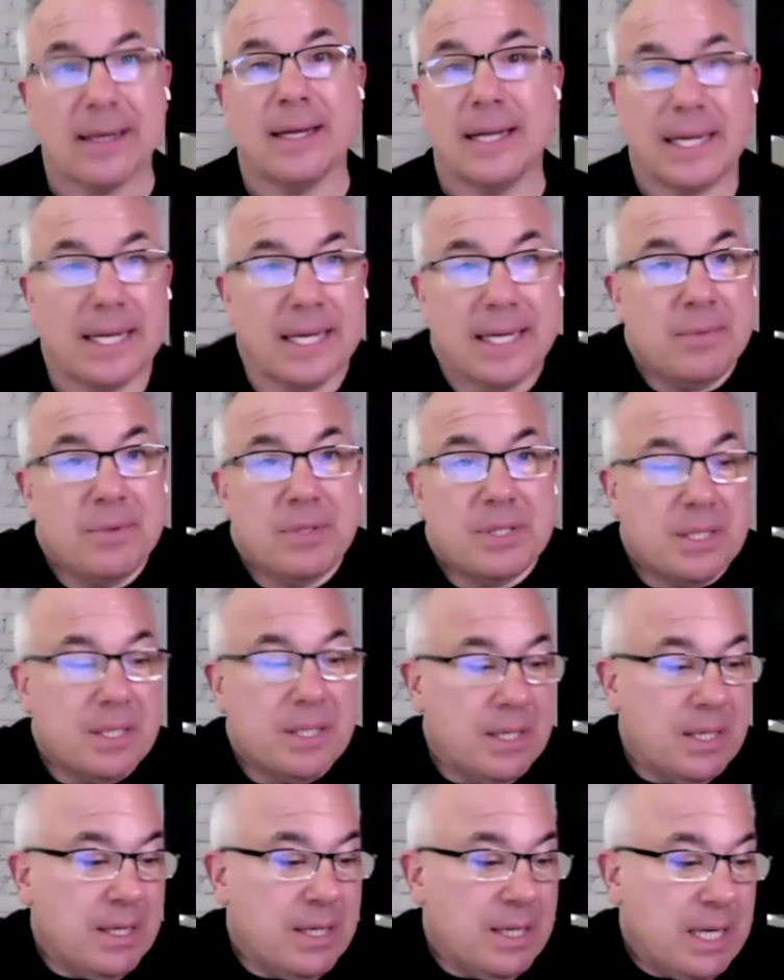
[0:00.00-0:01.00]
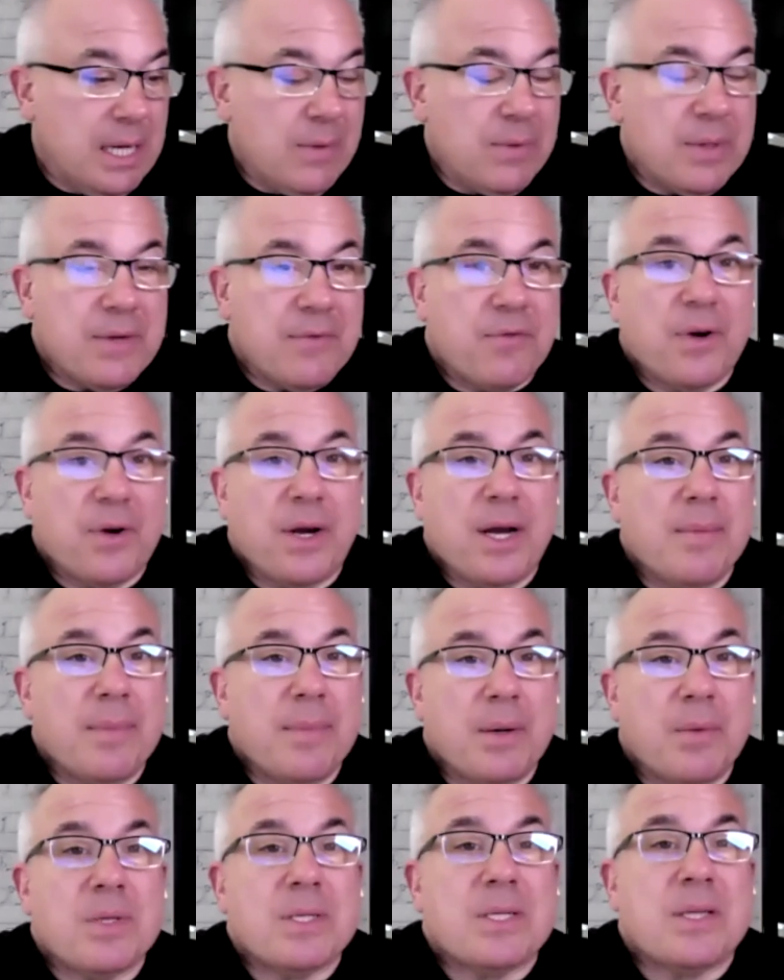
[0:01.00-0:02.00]
It, it was it, for him,
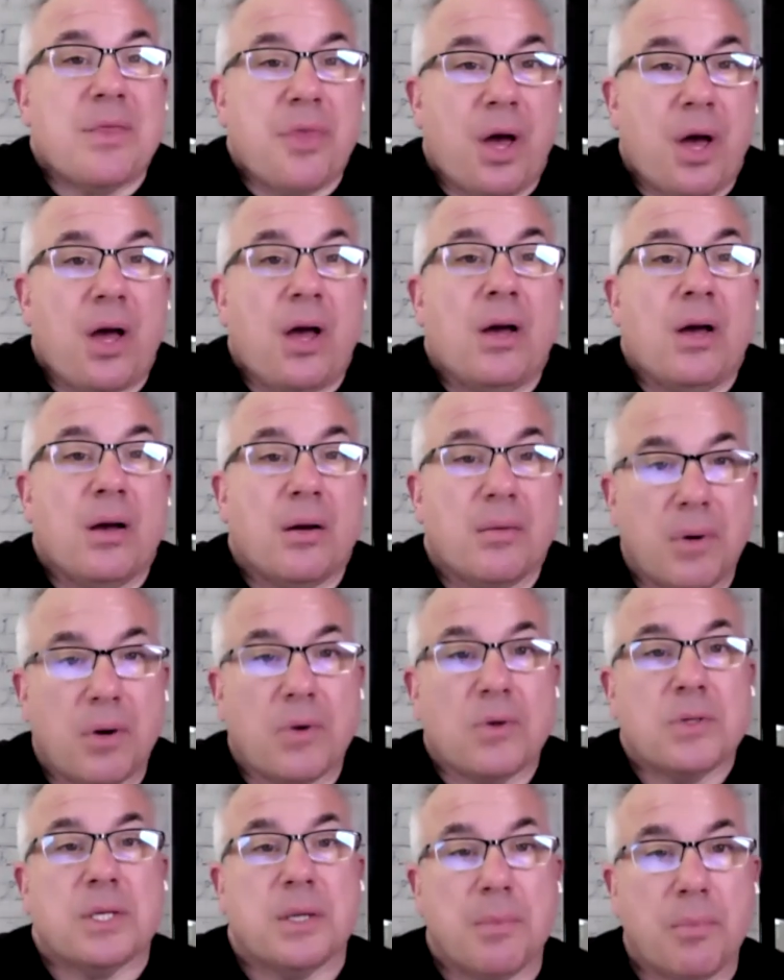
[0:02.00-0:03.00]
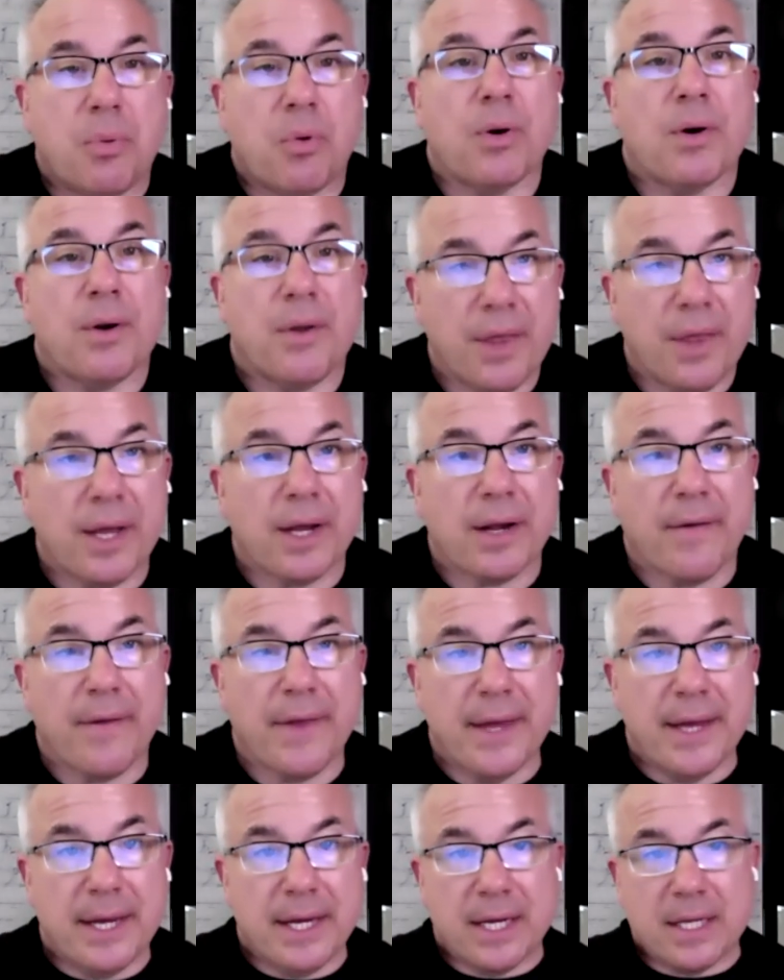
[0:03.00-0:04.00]
it was the most important thing
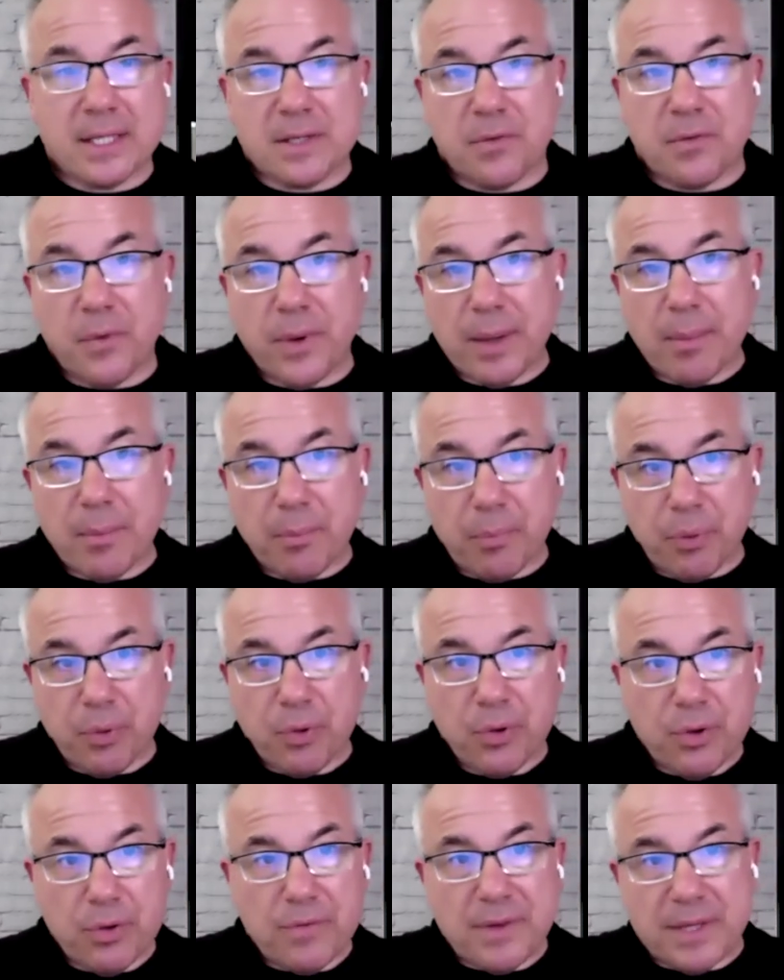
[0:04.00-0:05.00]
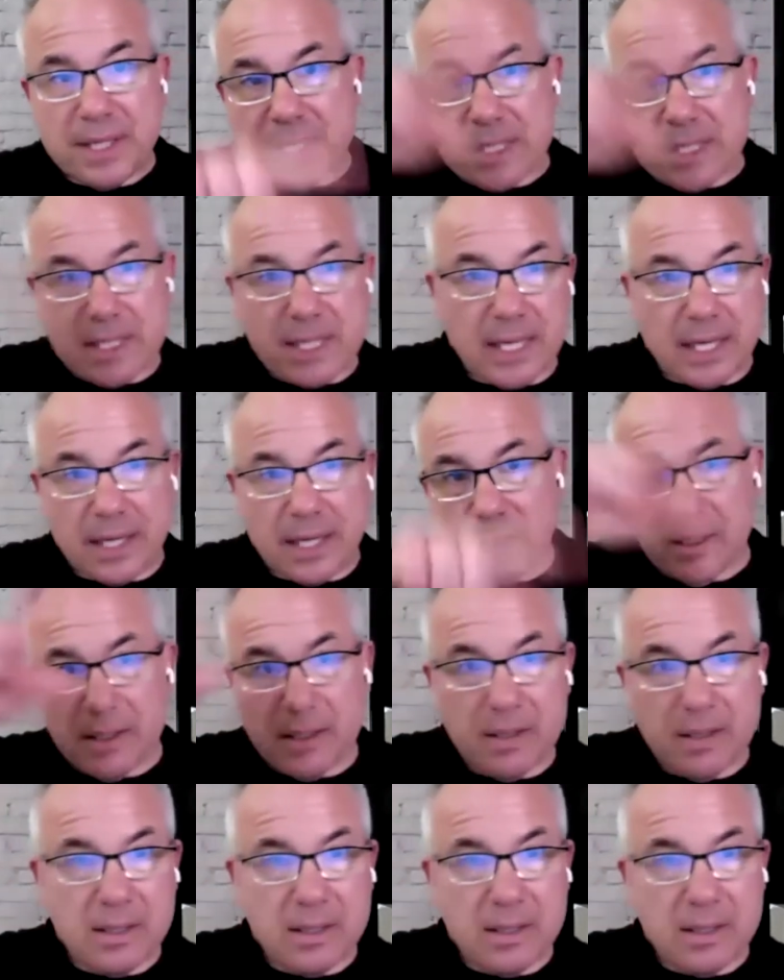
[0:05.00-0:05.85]
because if we improve this thing,